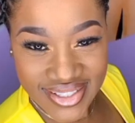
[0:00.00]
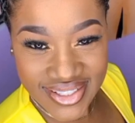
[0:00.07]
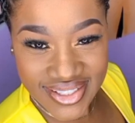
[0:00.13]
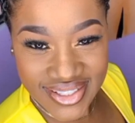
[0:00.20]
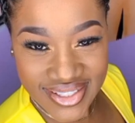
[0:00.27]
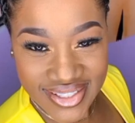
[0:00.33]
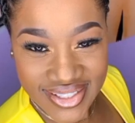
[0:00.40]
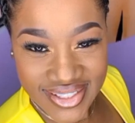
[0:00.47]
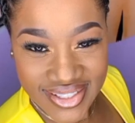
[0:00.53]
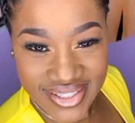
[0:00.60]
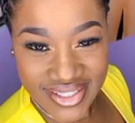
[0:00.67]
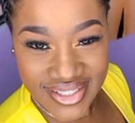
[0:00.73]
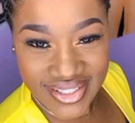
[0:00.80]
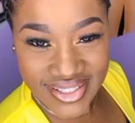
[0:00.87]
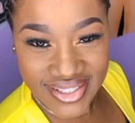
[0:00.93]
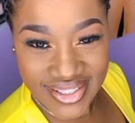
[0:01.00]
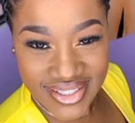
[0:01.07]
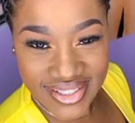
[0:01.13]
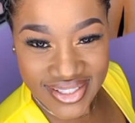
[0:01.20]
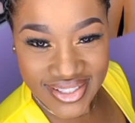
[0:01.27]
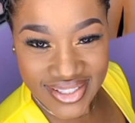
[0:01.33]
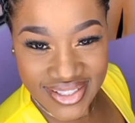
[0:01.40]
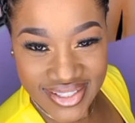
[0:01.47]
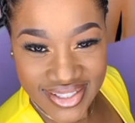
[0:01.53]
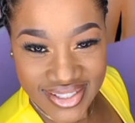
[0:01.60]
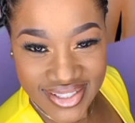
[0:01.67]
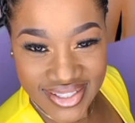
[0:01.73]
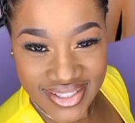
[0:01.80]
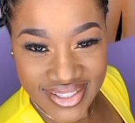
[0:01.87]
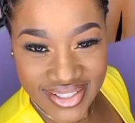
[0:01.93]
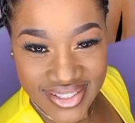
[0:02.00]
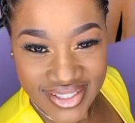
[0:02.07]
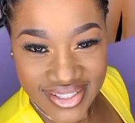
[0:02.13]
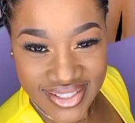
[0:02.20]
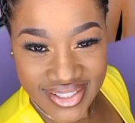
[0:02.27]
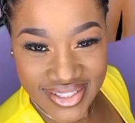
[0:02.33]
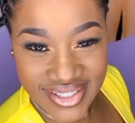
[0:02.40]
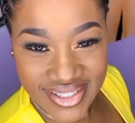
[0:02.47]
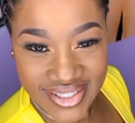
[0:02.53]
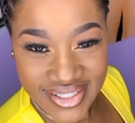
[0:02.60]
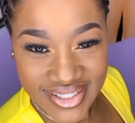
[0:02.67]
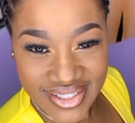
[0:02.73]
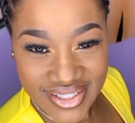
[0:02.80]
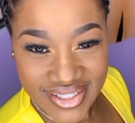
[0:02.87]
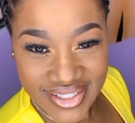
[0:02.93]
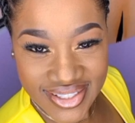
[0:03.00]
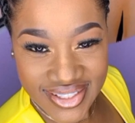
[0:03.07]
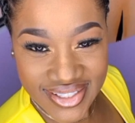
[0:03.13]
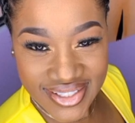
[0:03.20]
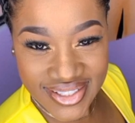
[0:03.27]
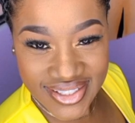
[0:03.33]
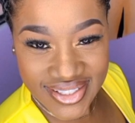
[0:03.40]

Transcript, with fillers: going to take you to perfection the lord did not bring you this